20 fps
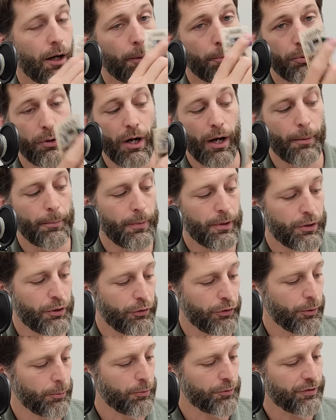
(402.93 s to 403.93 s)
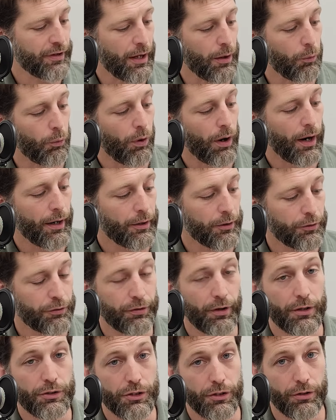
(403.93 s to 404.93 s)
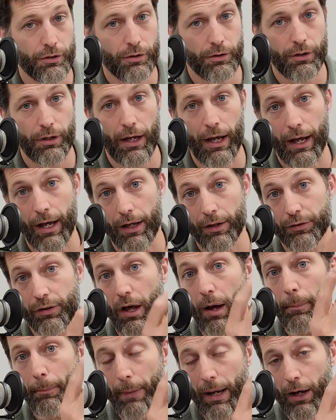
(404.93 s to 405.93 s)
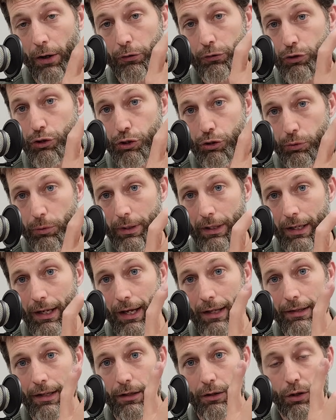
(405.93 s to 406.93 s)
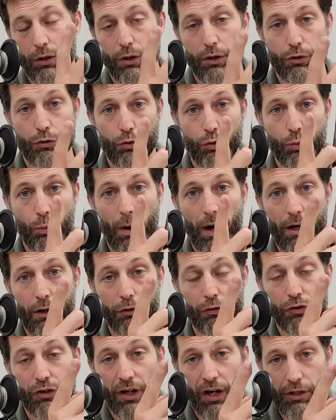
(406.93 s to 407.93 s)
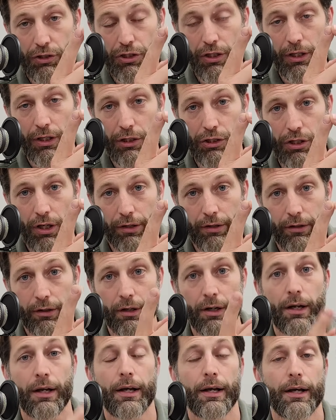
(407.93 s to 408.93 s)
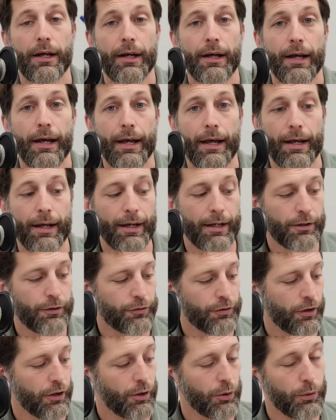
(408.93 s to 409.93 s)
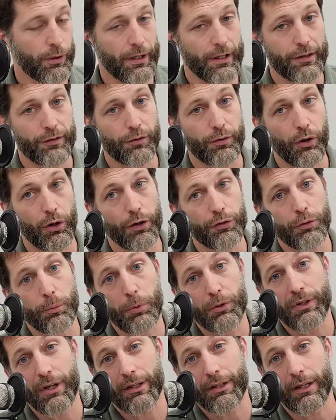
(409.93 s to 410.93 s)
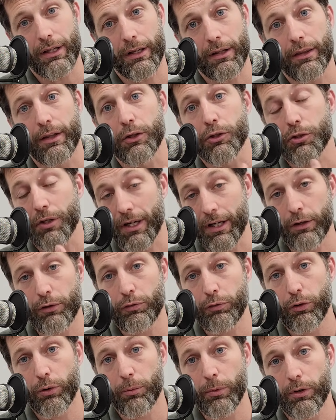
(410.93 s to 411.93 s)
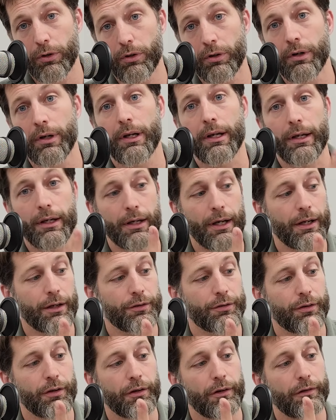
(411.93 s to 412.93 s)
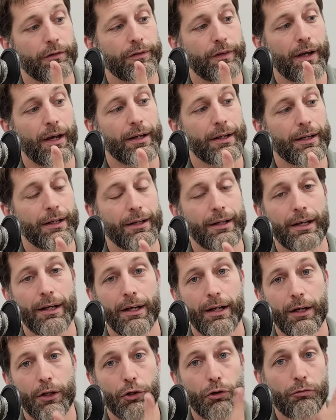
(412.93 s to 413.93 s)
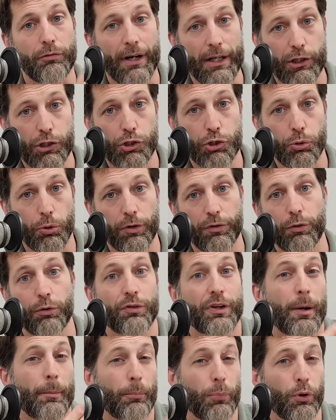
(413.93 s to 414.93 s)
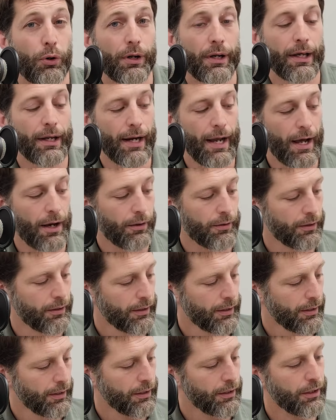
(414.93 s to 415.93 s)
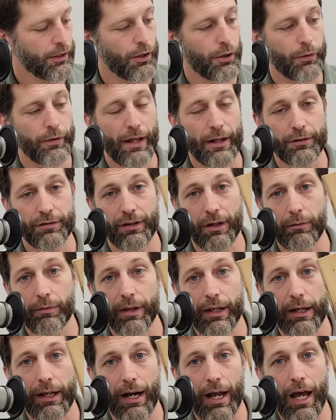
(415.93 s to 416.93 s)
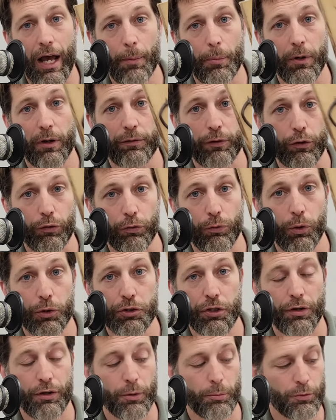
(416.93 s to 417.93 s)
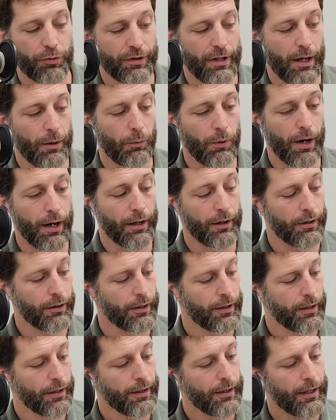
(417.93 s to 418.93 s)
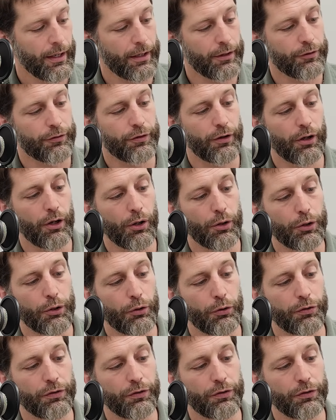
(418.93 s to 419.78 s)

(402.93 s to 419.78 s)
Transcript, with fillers: a problem in your thermostat wire, such as a mouse chewing and then two wires touching each other and so it's also protecting the transformer in case of any direct short, so it's not burning it out. You know, that same thing could happen if you squish the thermostat wire. And so you'll